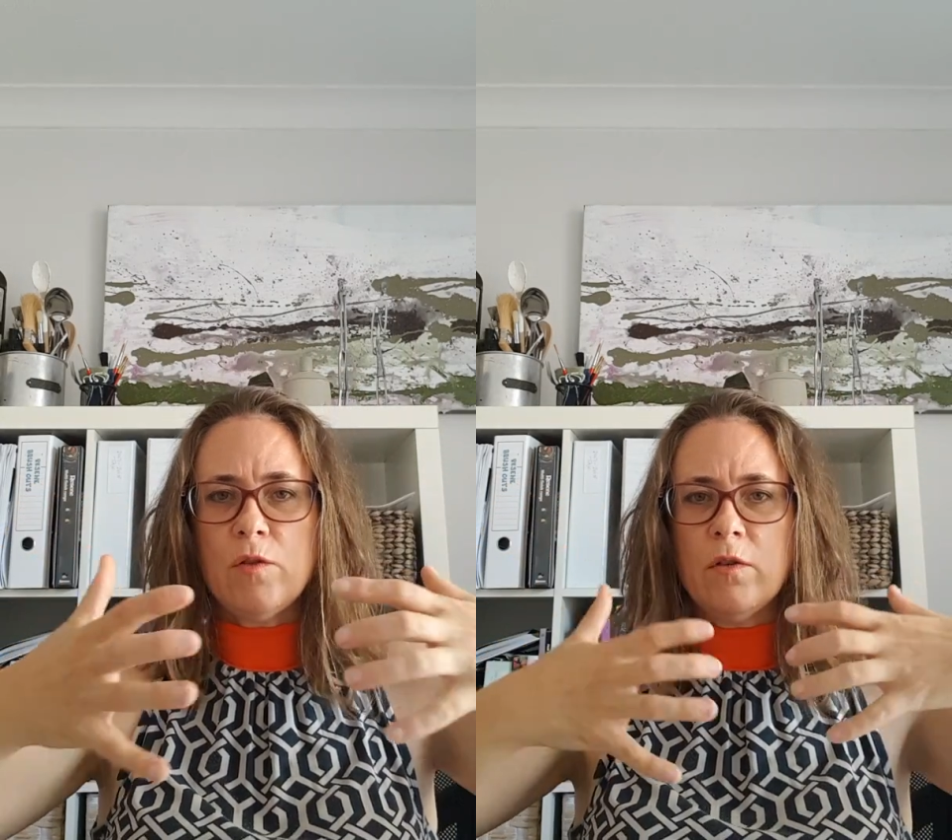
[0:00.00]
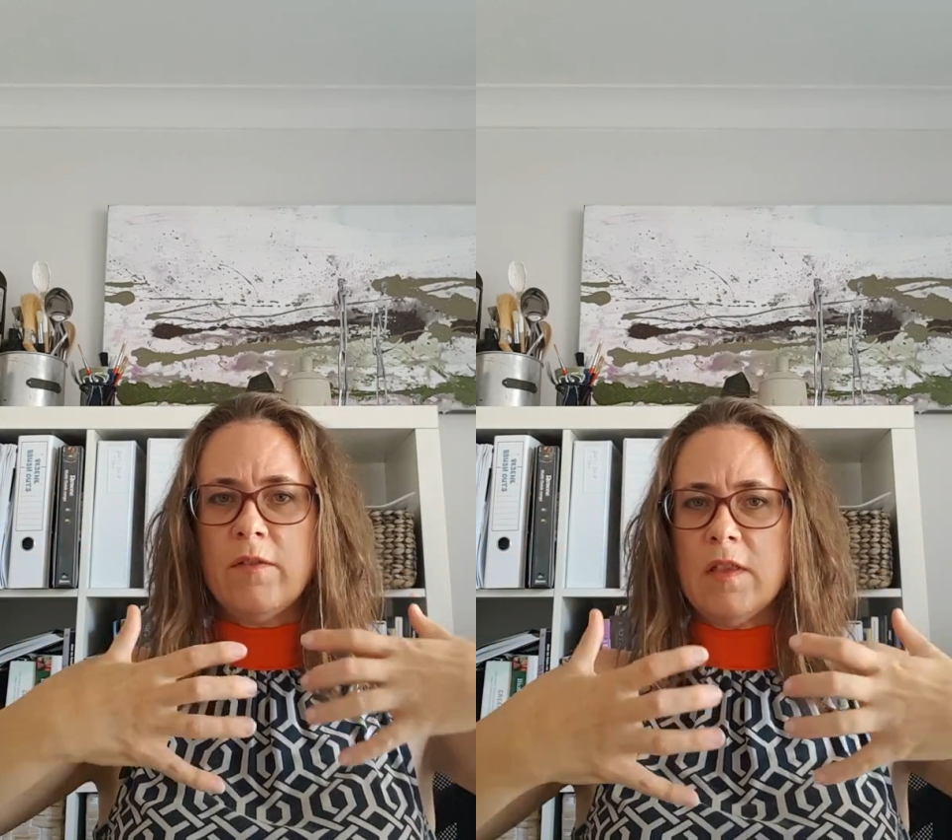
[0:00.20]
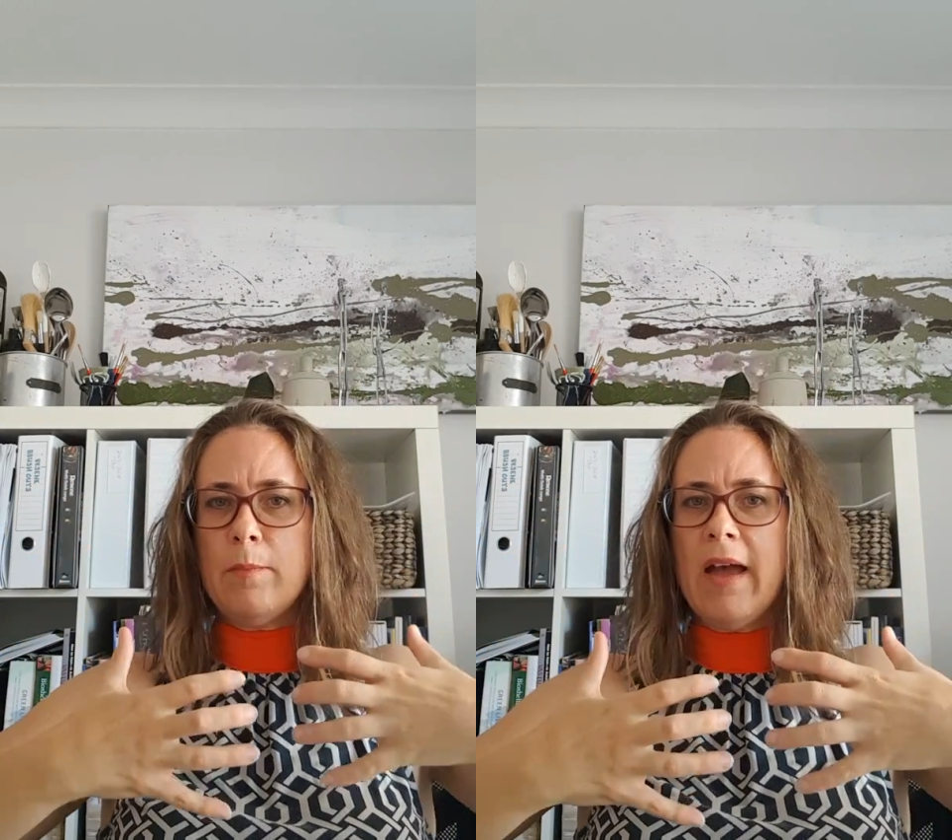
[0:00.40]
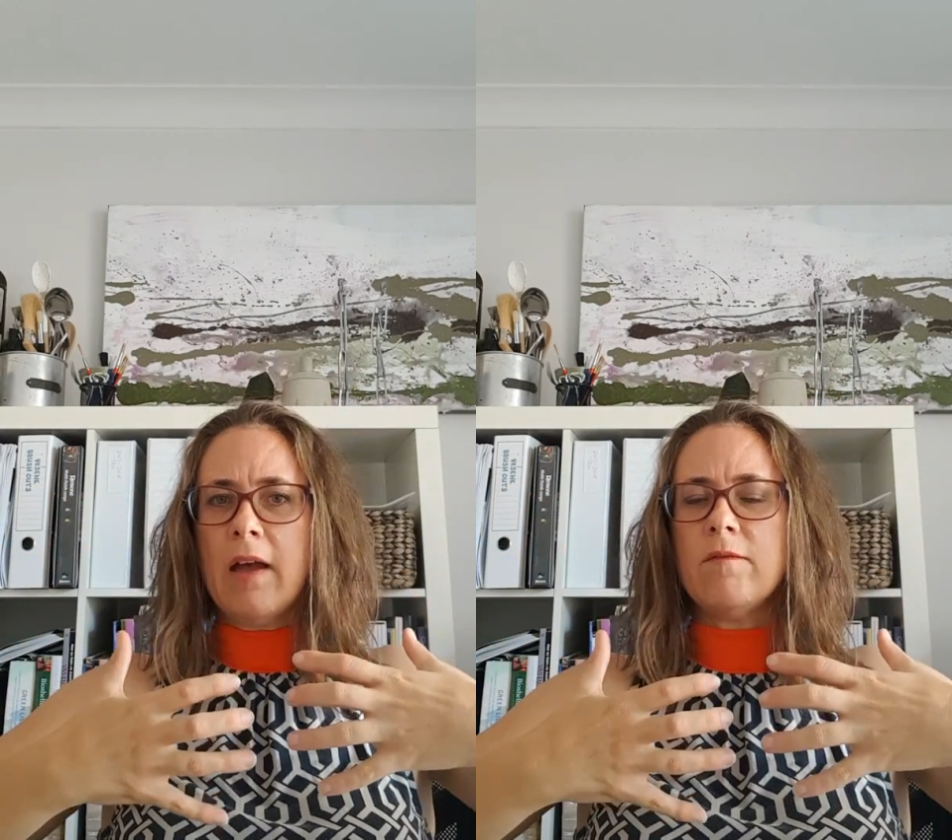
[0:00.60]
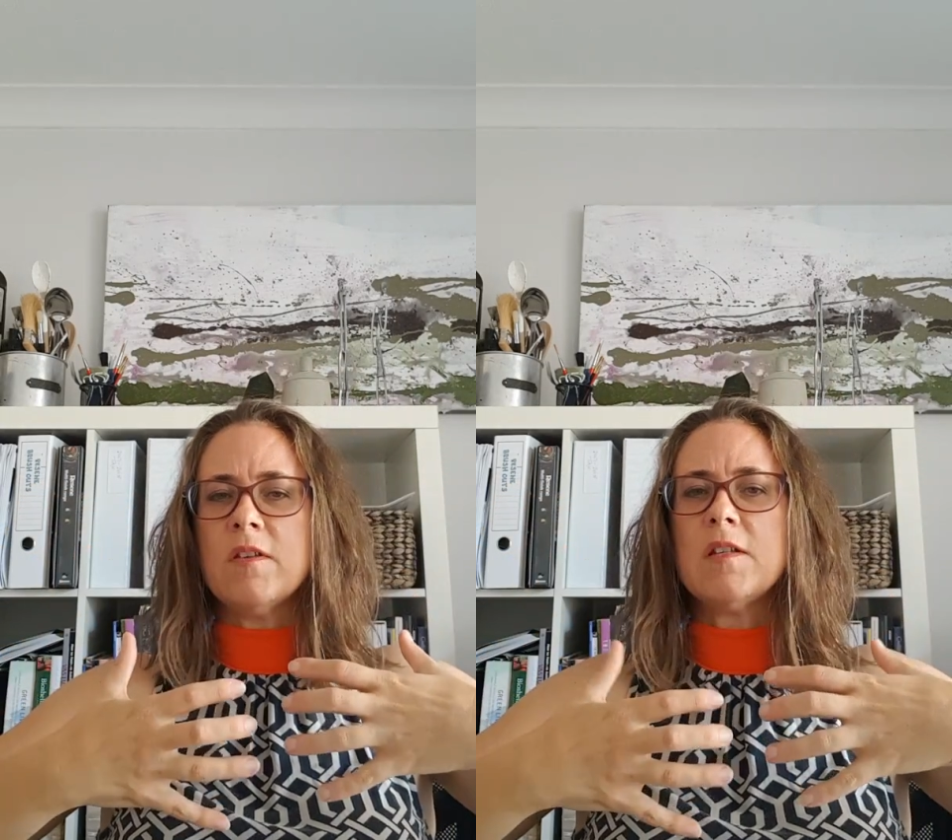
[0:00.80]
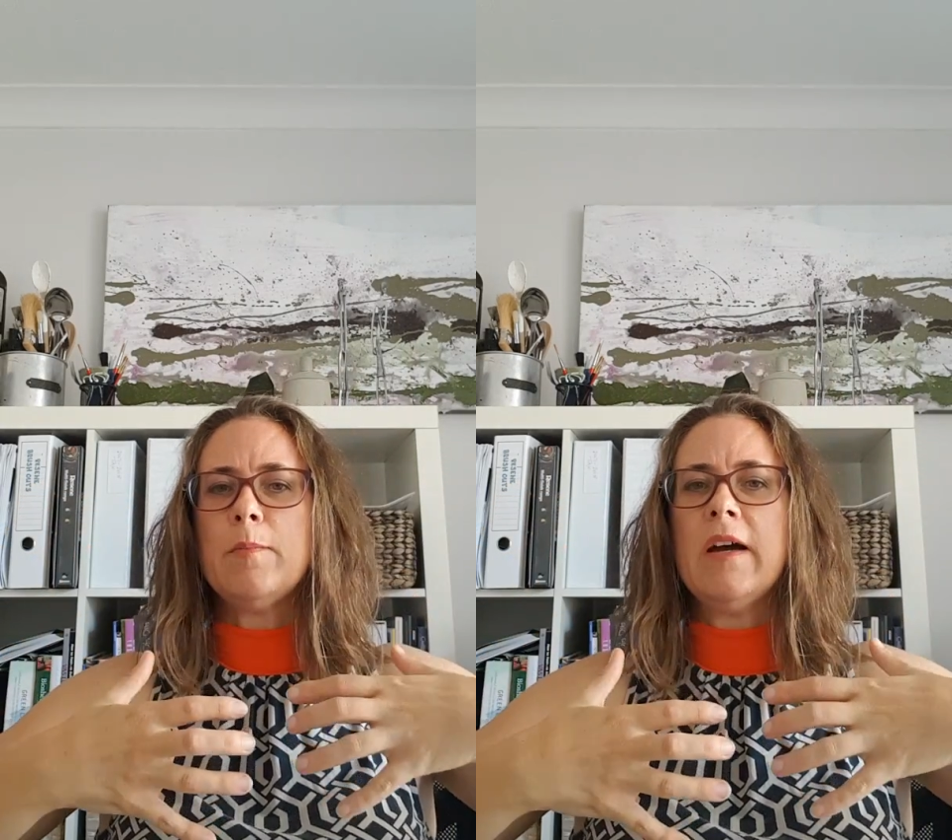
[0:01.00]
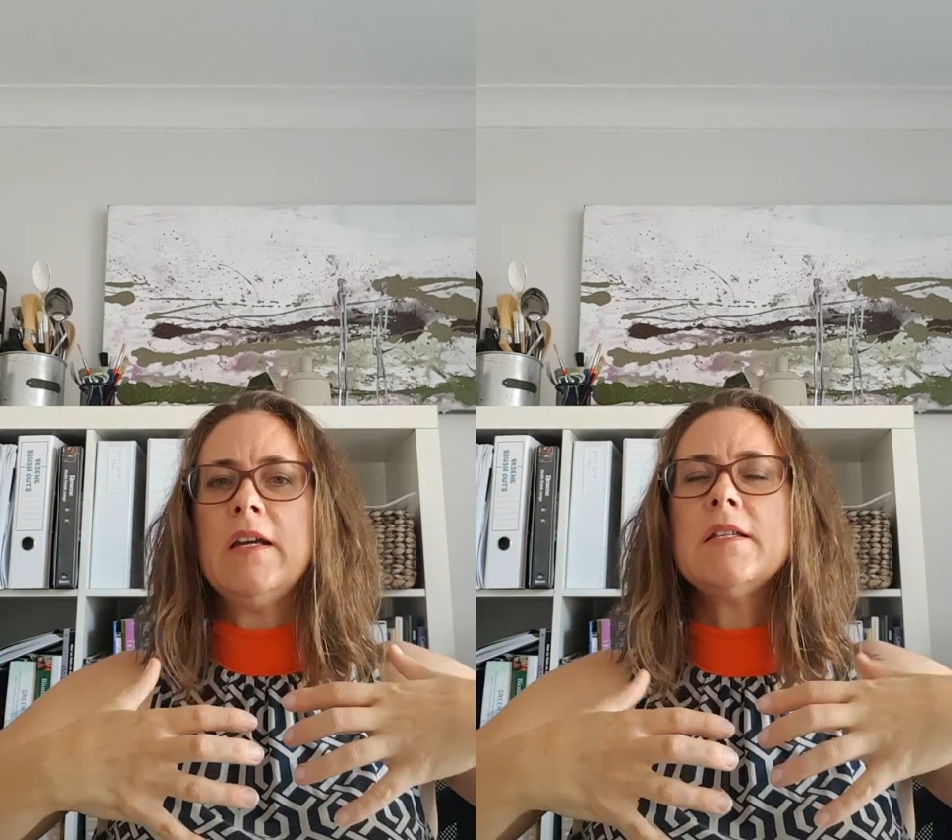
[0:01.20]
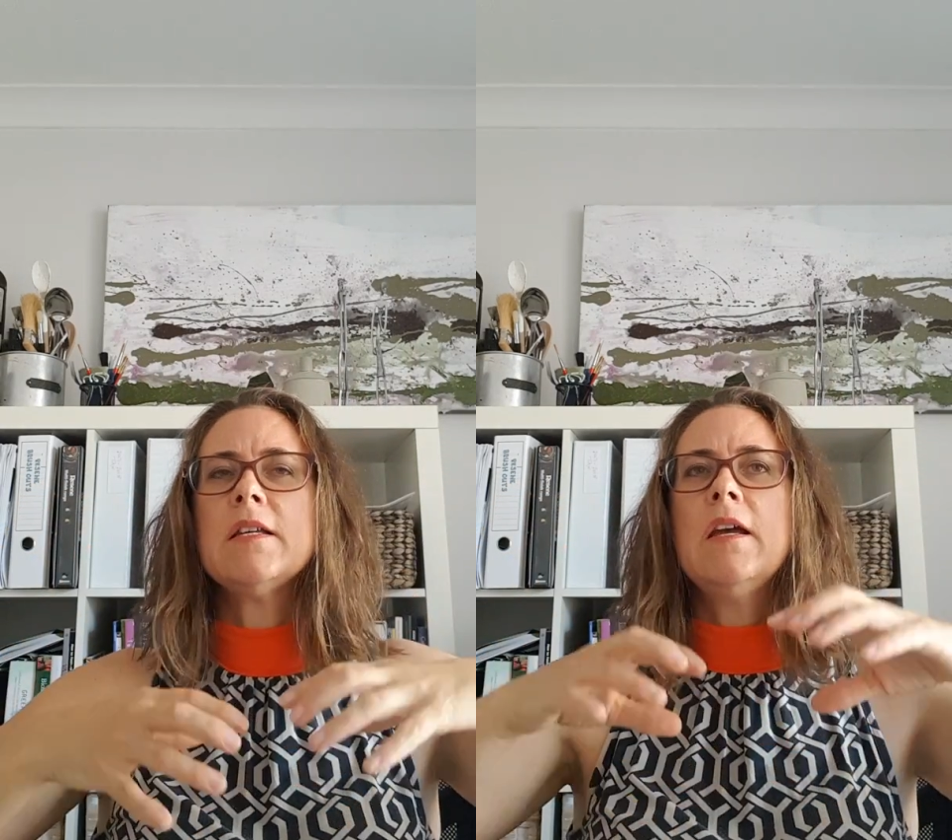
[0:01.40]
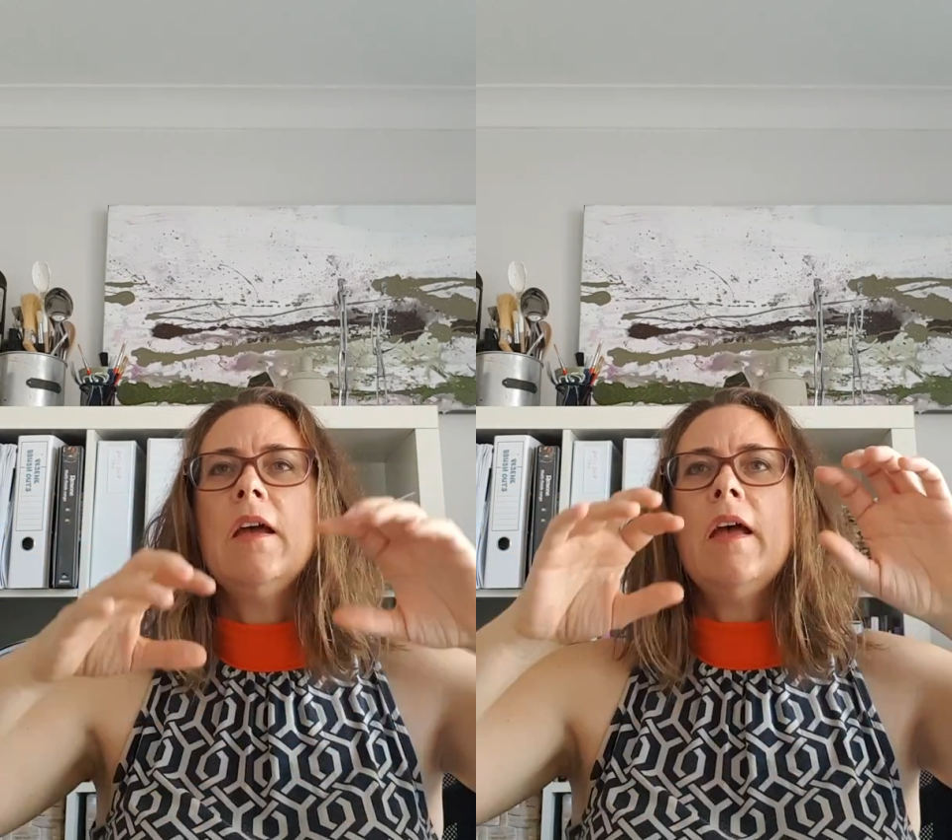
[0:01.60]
sort of at the back of the space.